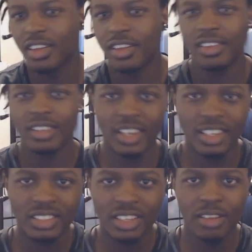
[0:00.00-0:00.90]
the last
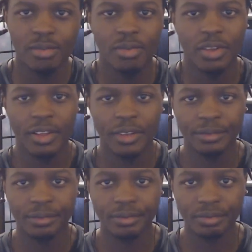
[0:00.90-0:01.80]
time,
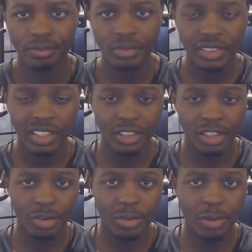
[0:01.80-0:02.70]
the
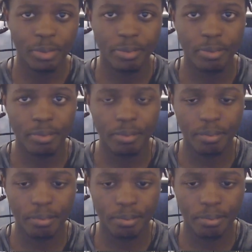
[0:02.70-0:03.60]
Reaper
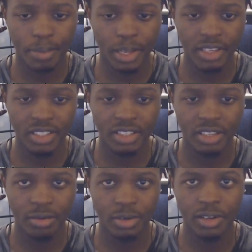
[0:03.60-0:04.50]
plugins, the
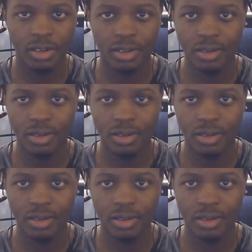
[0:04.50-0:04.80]
real